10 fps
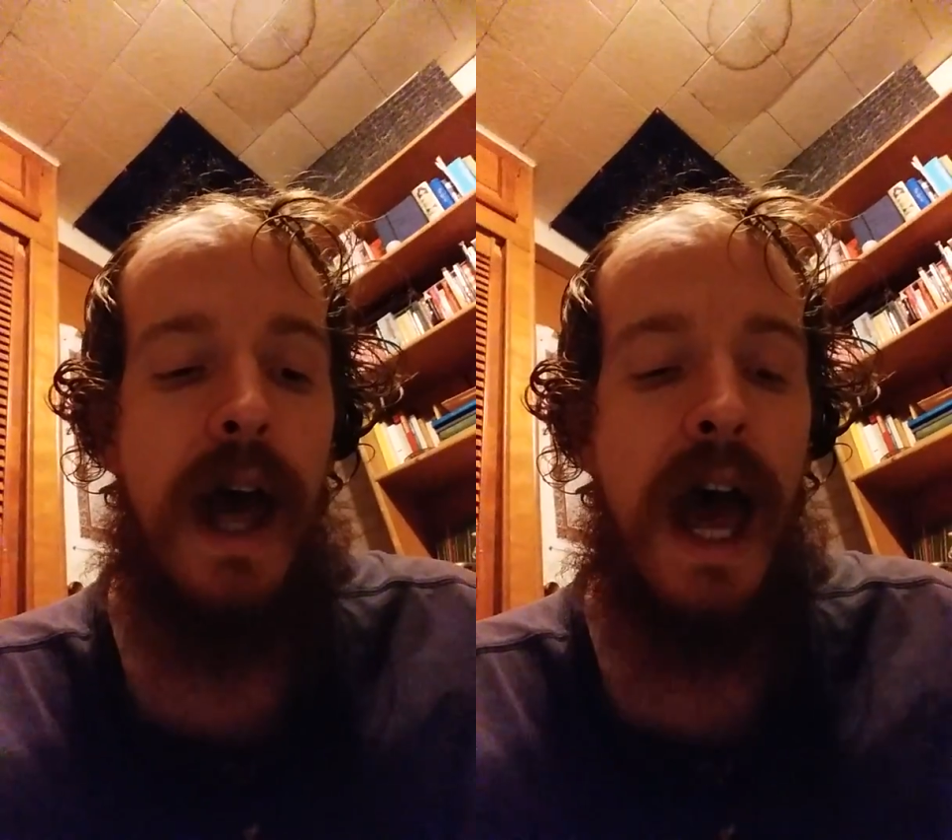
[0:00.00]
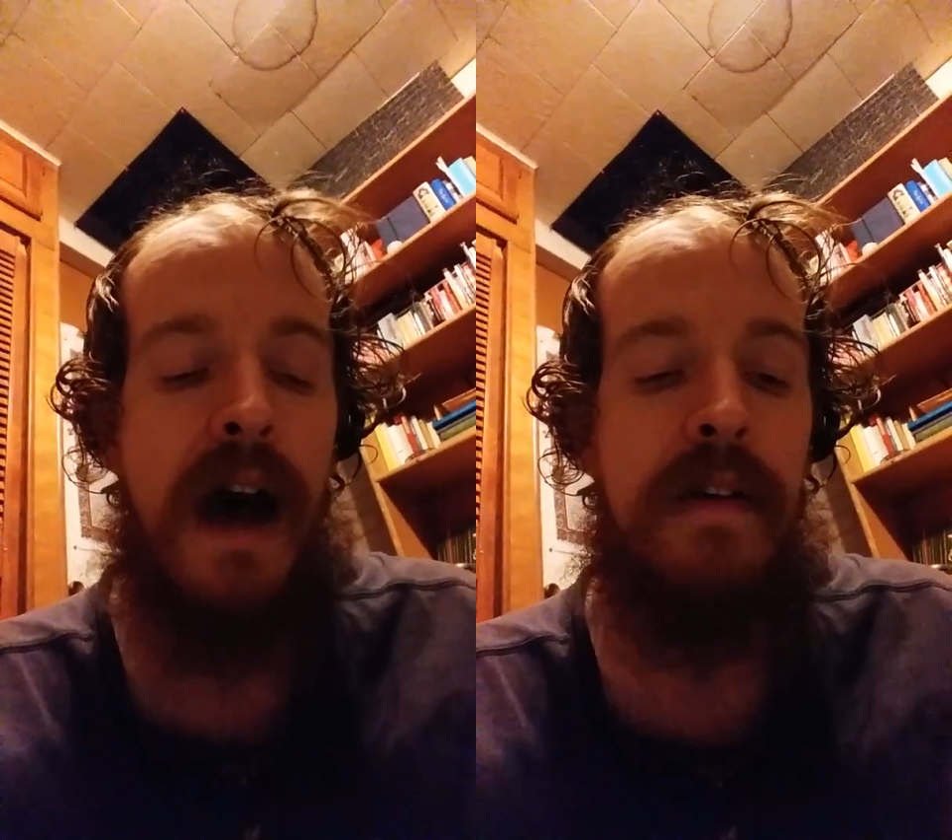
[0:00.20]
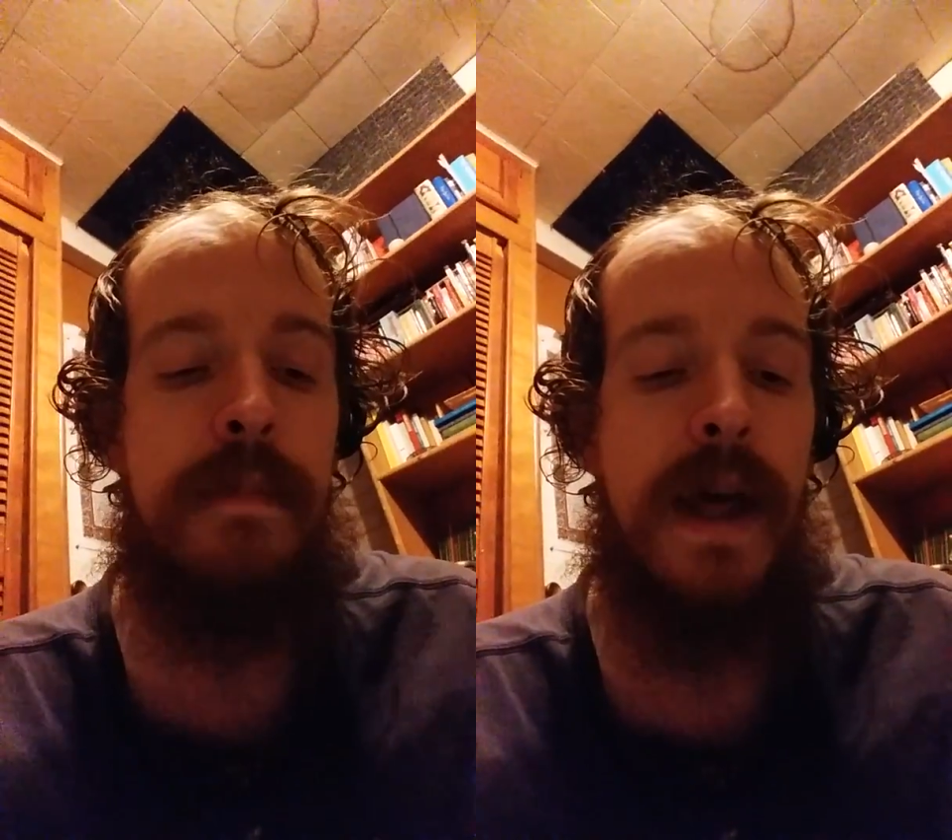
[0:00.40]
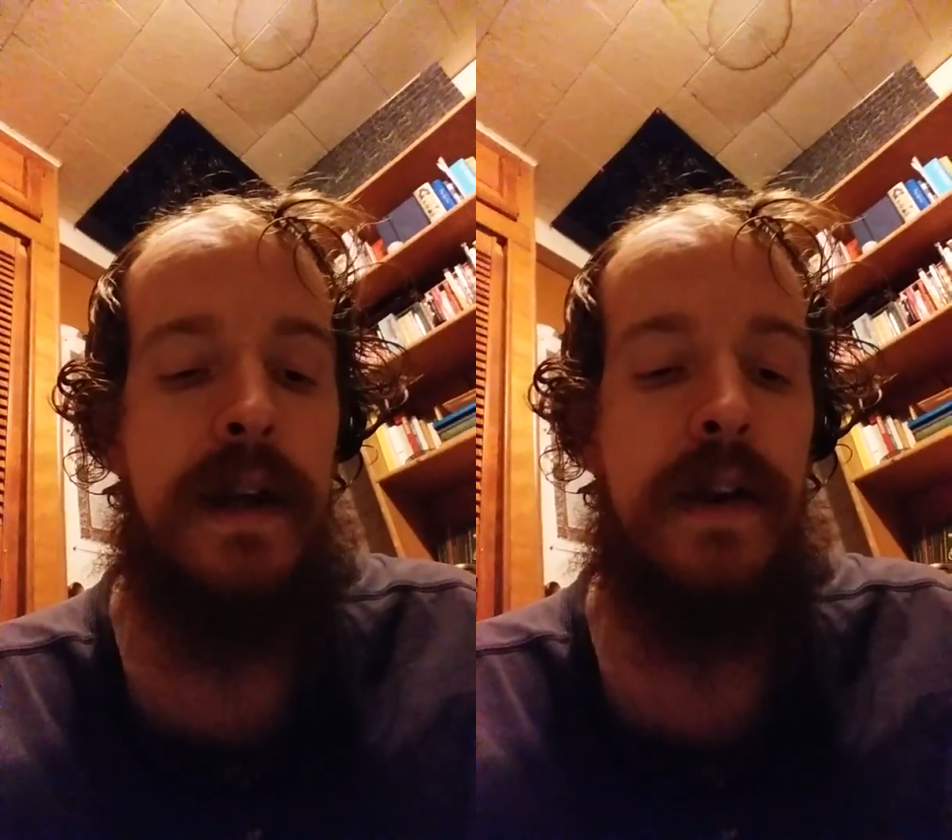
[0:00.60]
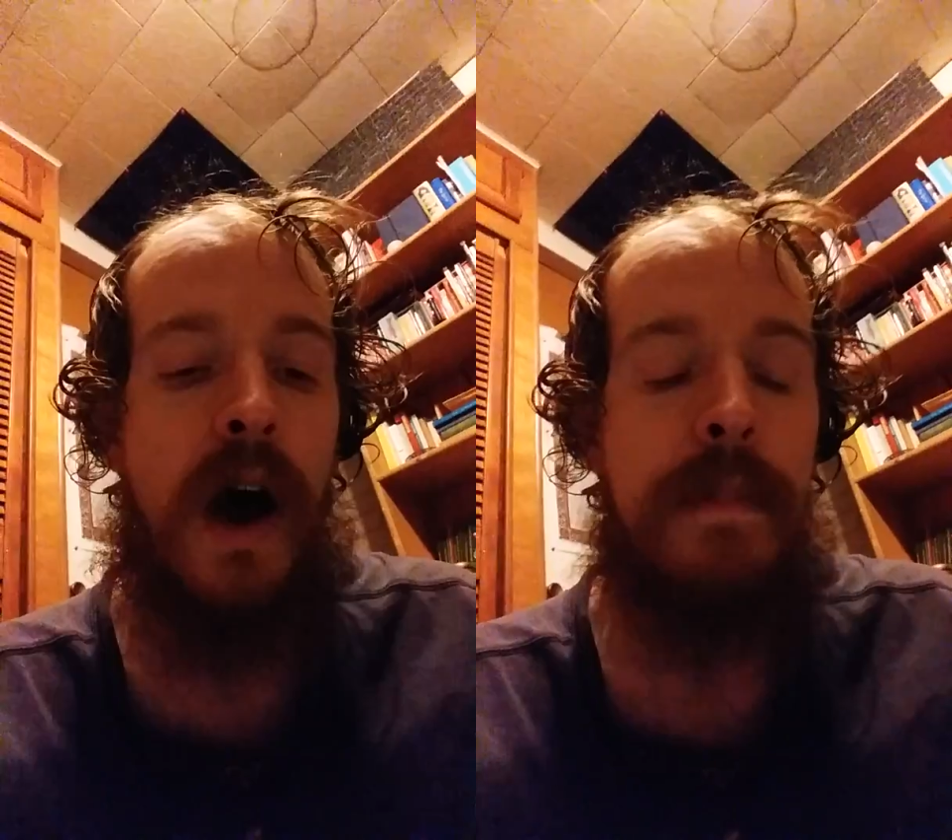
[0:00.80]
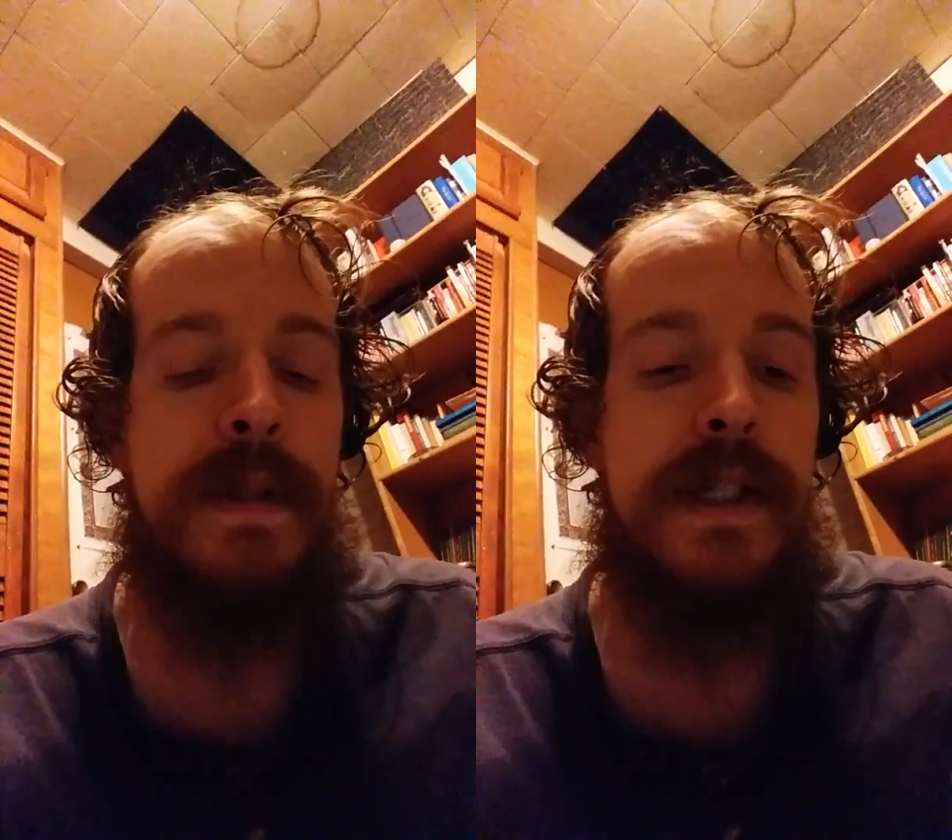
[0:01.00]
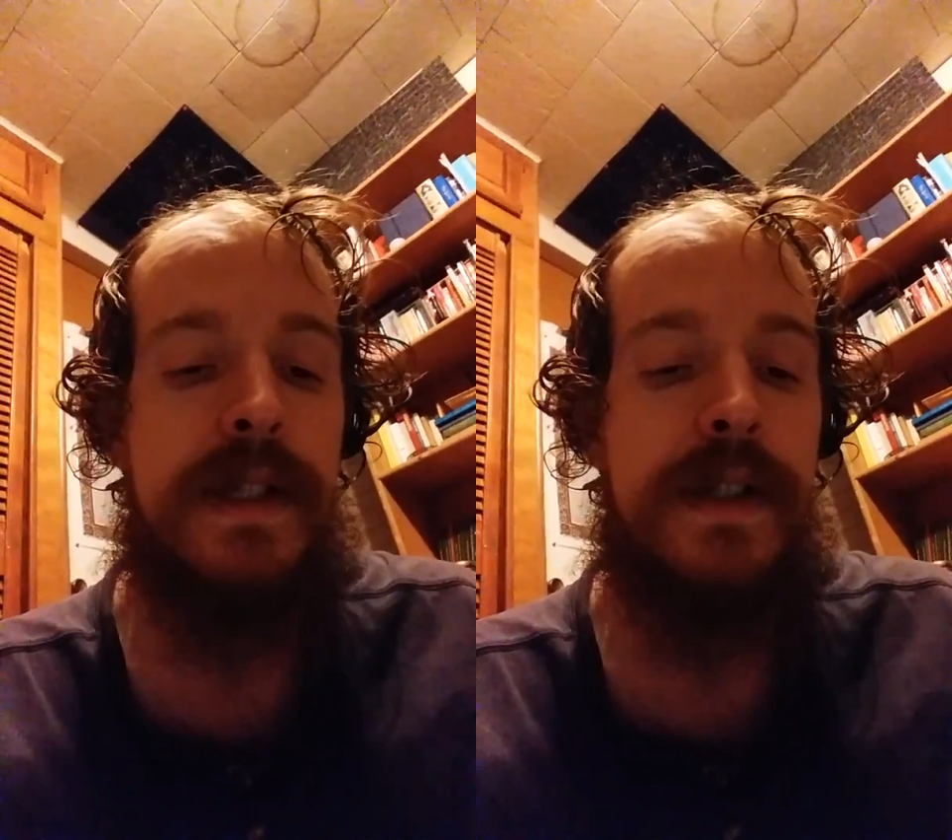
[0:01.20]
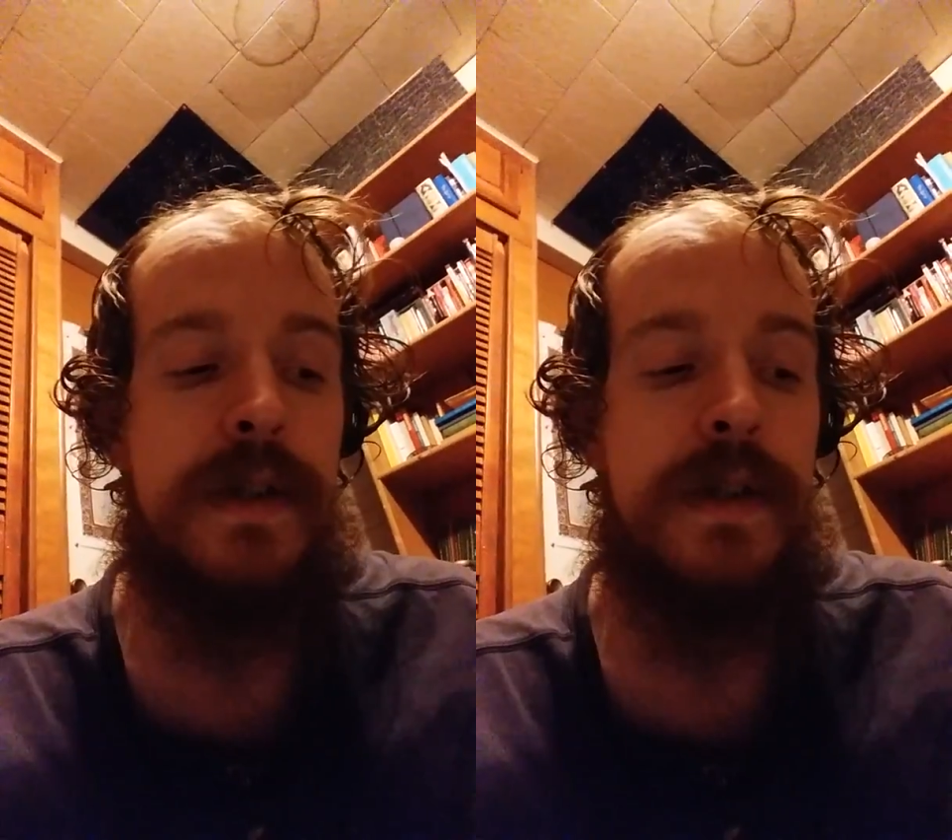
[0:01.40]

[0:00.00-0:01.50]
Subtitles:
have been in opposition